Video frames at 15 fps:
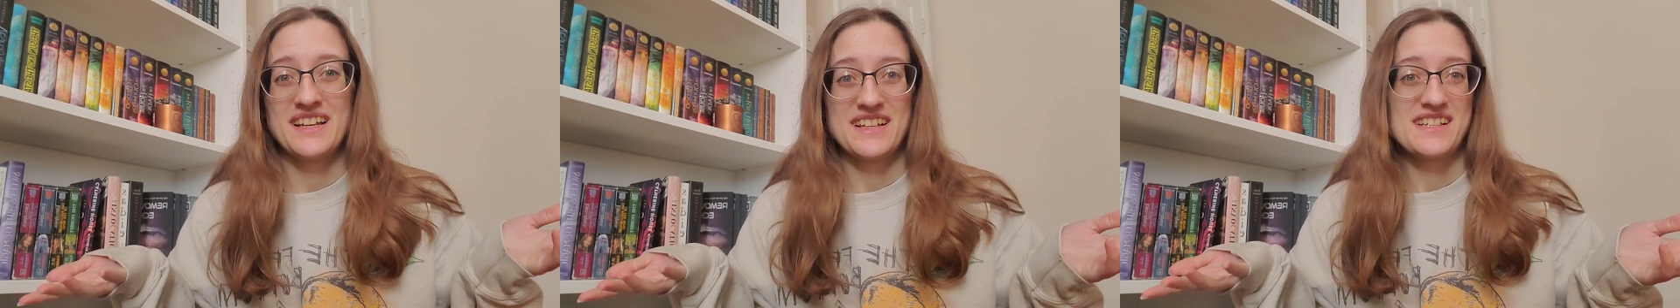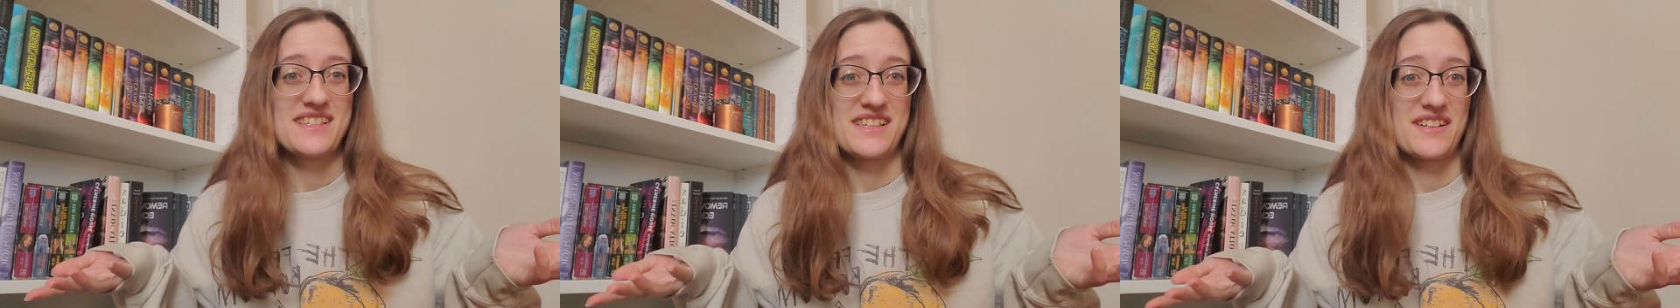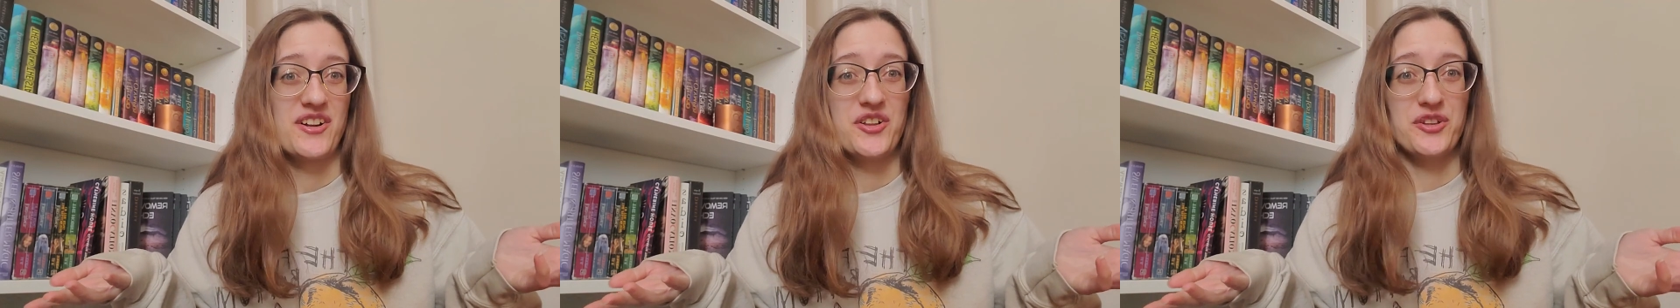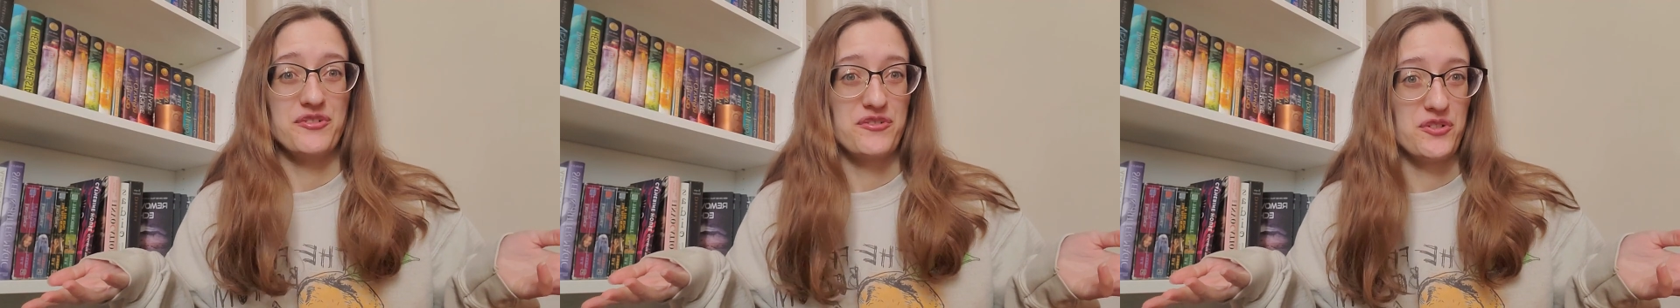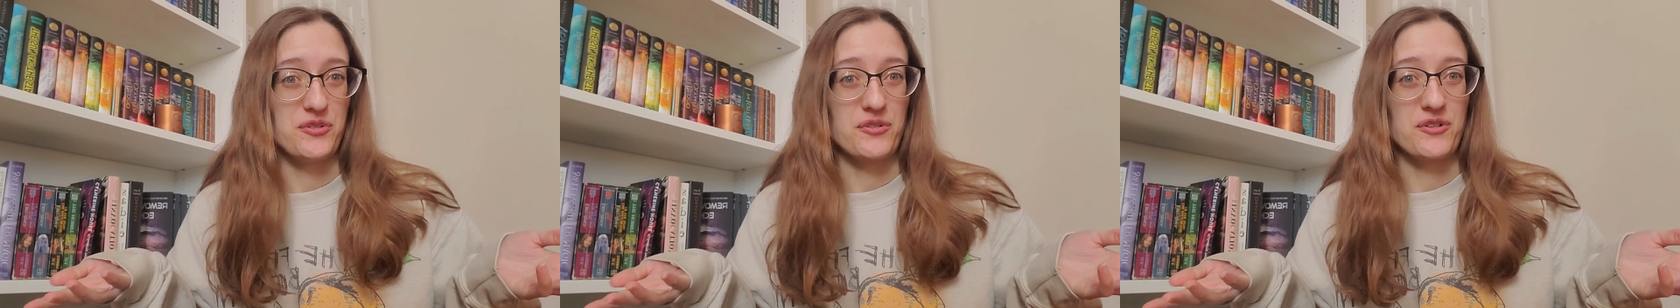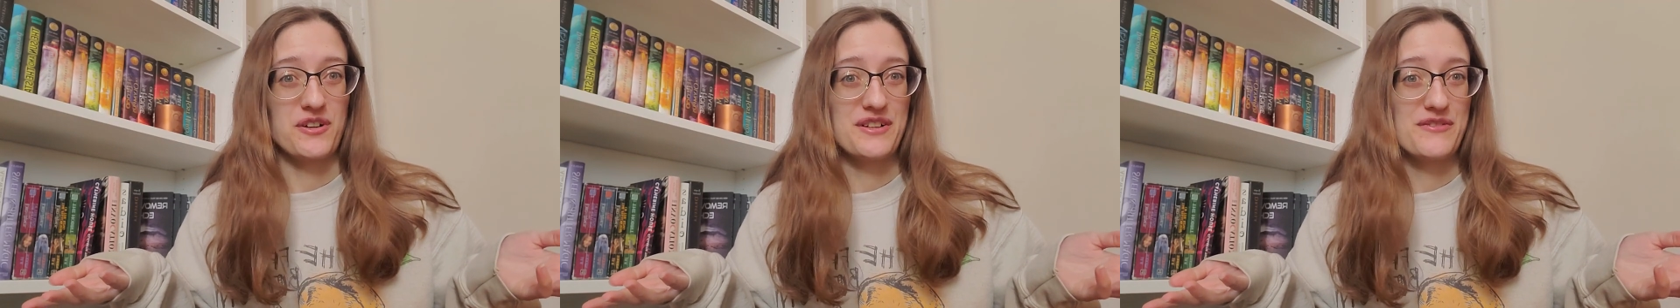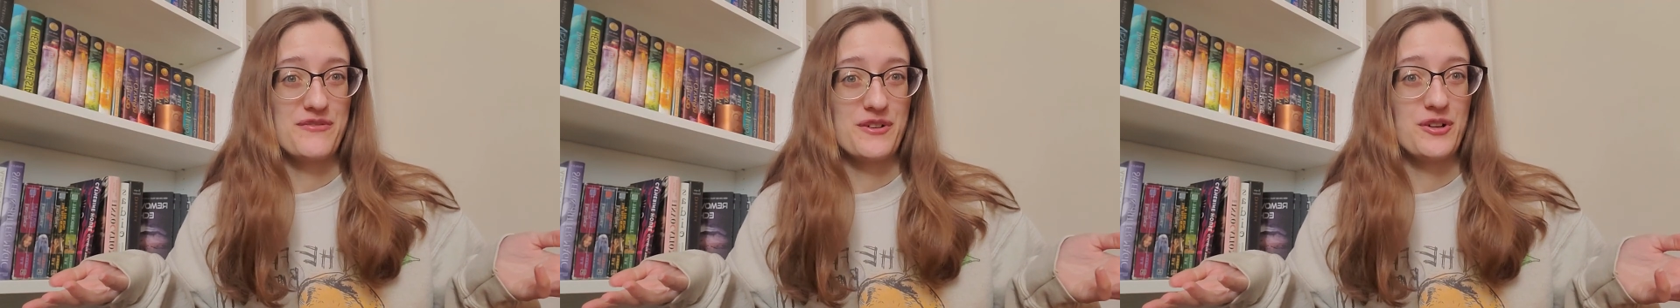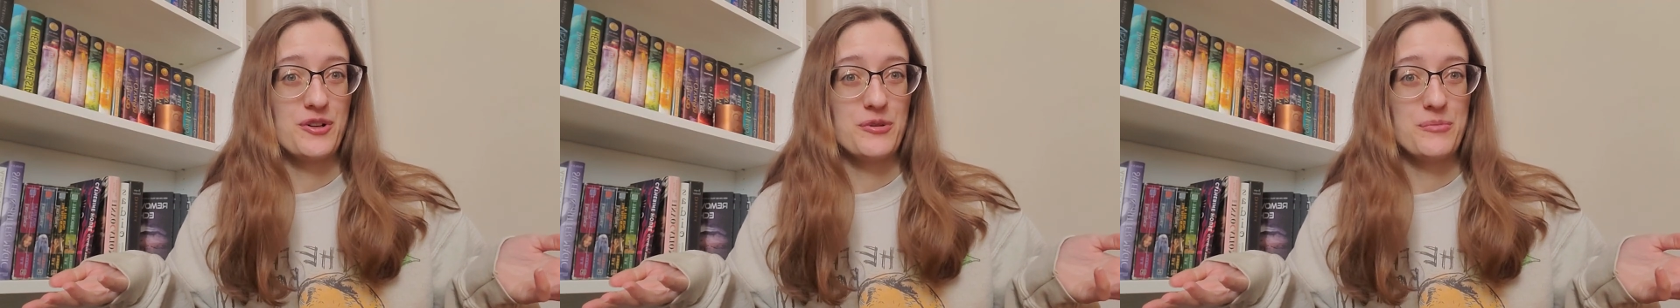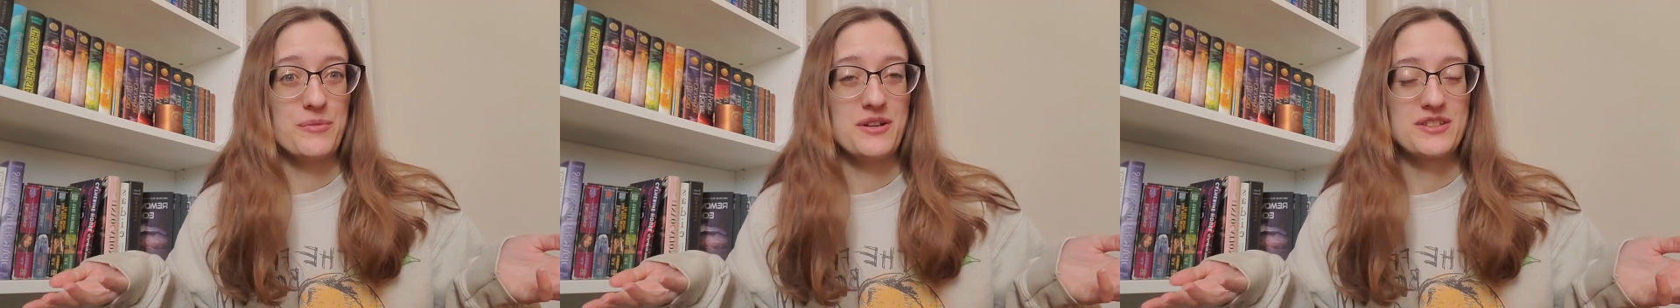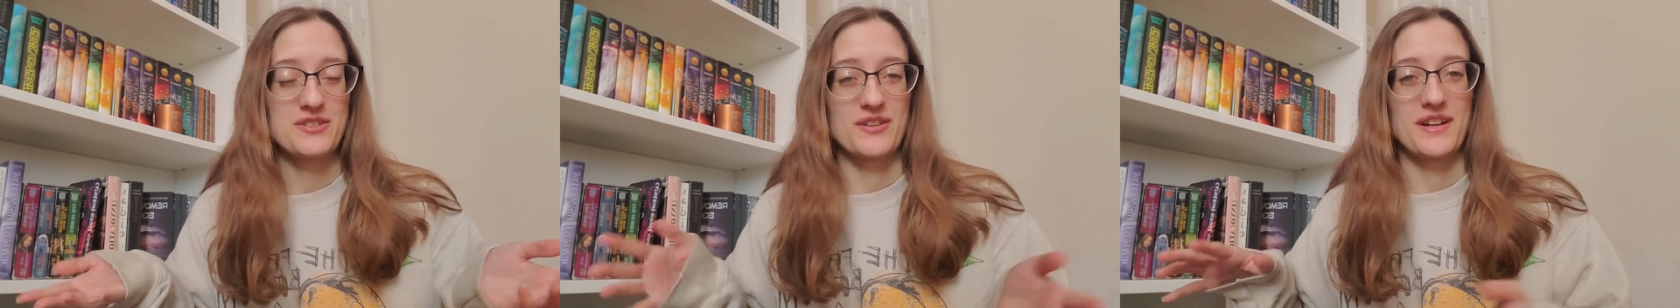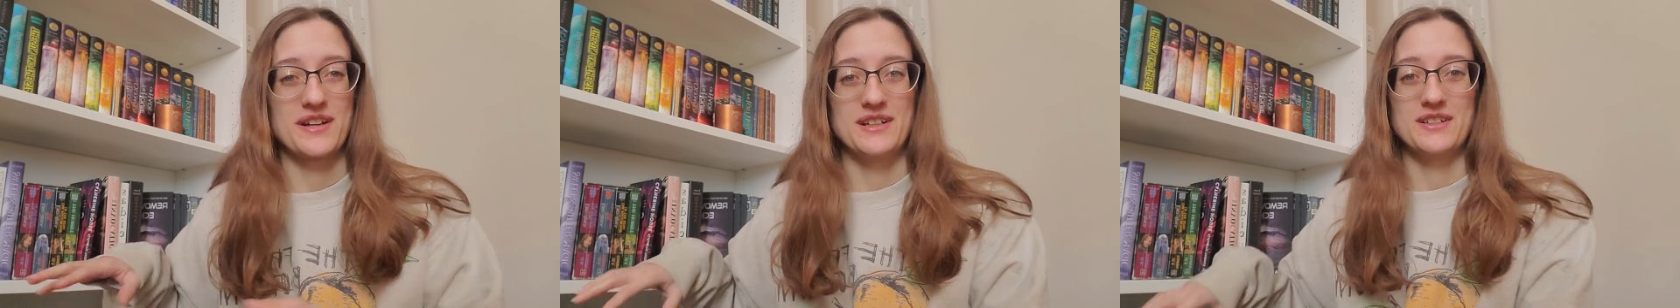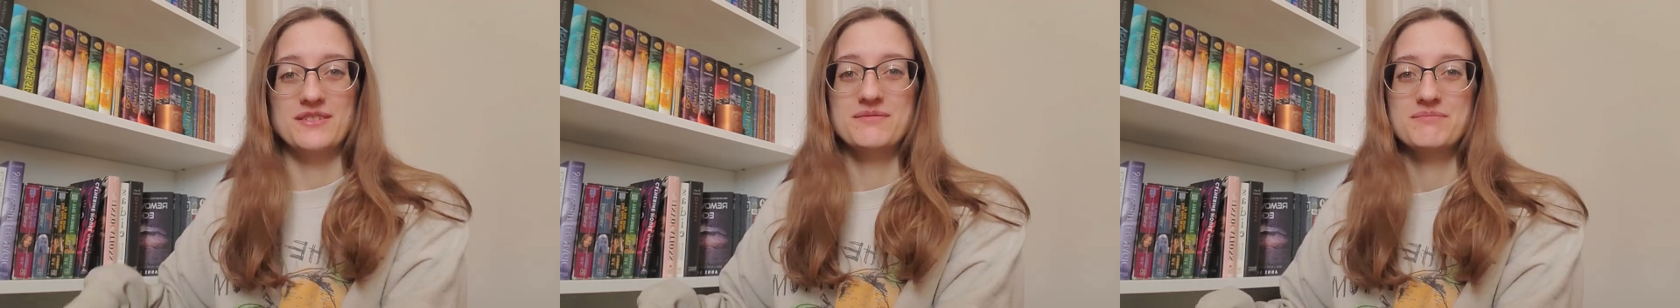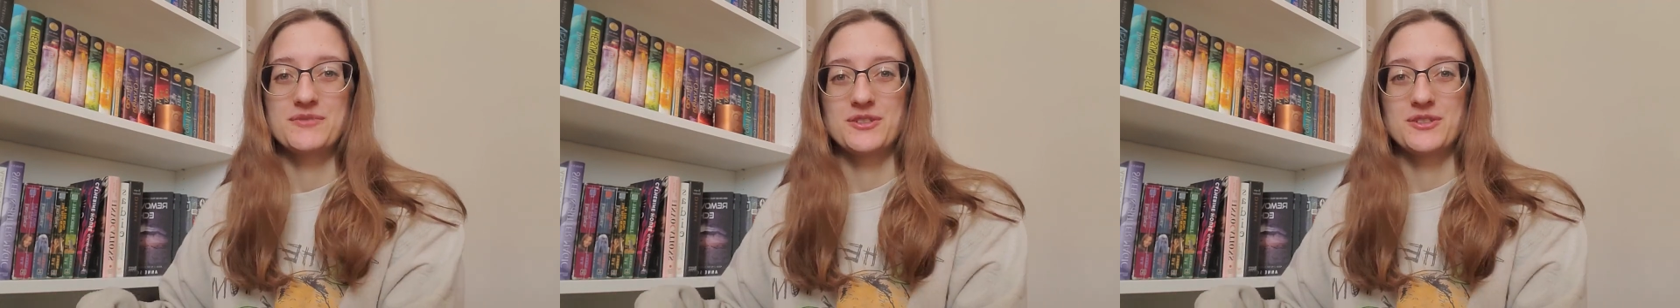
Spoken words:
sit on the floor and film so that I can